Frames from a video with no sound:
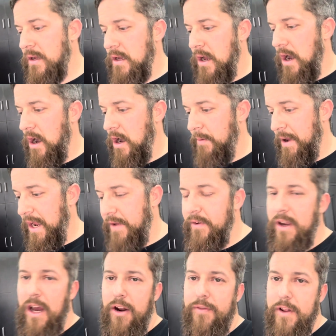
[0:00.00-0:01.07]
I even
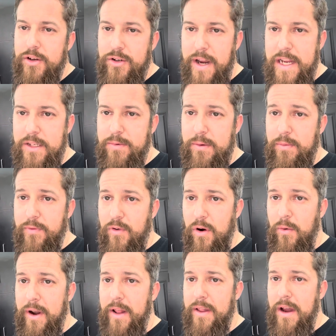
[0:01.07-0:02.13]
got on the trans brake before I
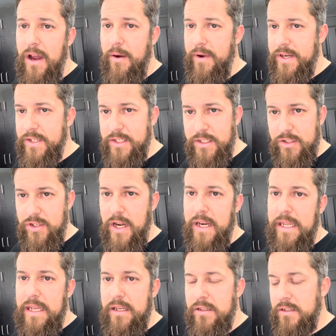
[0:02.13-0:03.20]
went on the highway, just to try to
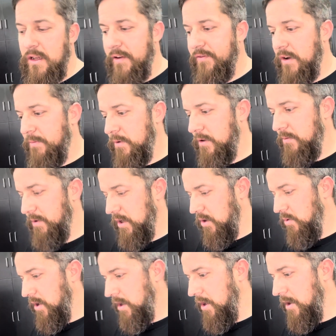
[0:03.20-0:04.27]
heat stuff up a little bit
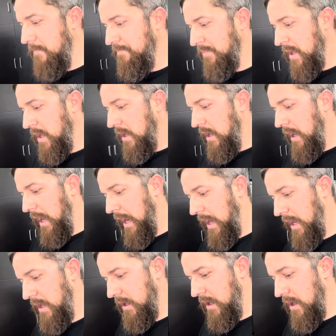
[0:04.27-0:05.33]
quicker.
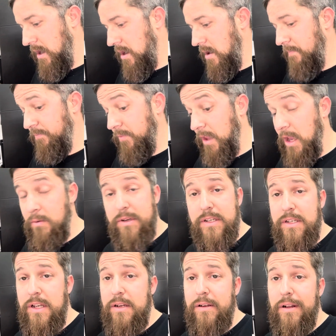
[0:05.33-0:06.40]
And it was
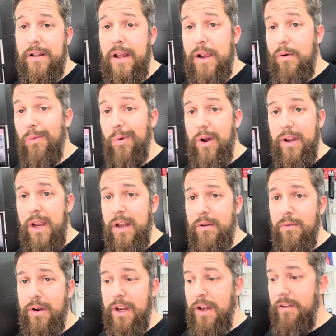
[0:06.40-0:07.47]
sitting at like 180,
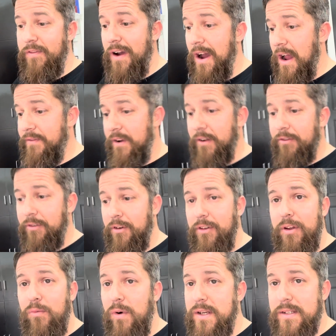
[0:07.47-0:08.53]
185, and it
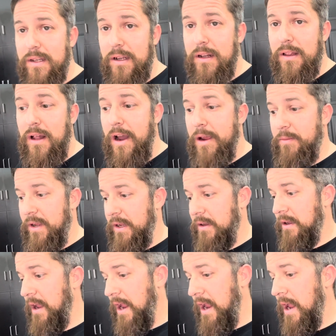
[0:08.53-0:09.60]
really wasn't climbing.
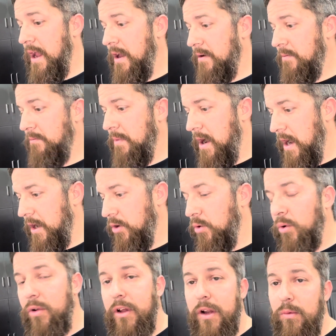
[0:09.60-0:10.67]
And my
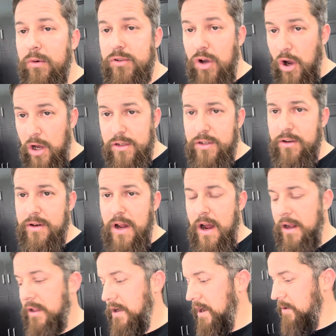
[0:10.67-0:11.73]
coolant was also not
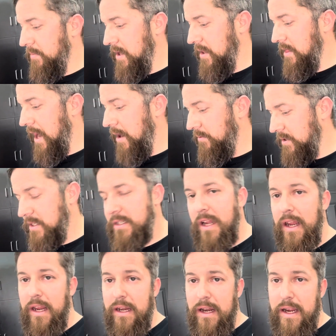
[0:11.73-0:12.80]
climbing. That was
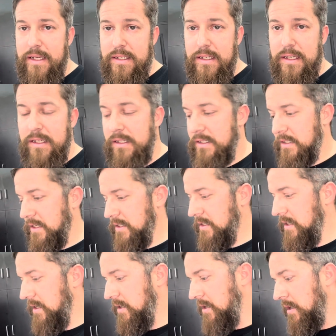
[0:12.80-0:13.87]
staying nice and consistent.